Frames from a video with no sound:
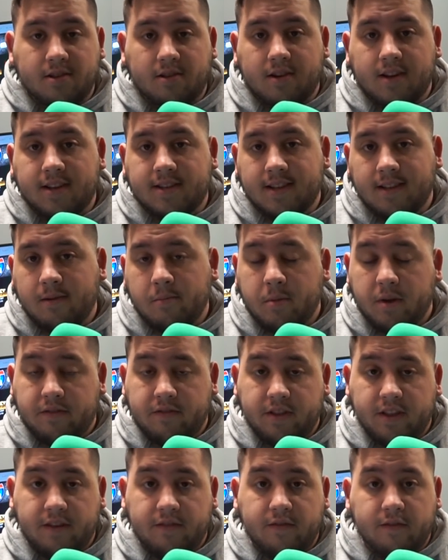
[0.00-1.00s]
there is a little bit
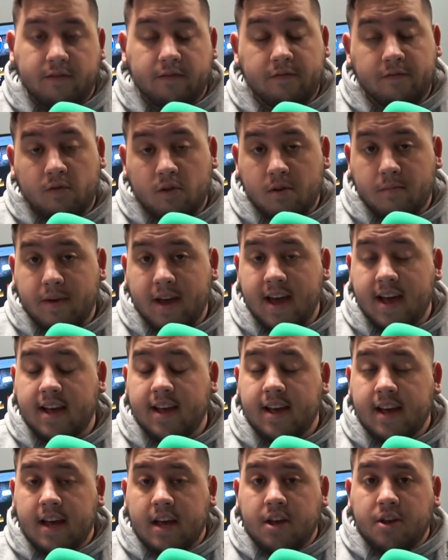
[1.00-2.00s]
of a different
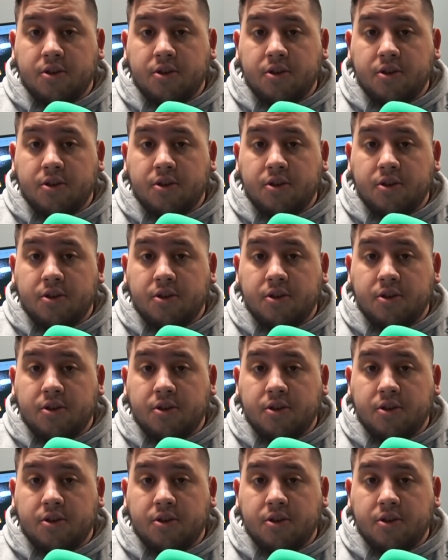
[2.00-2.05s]
format.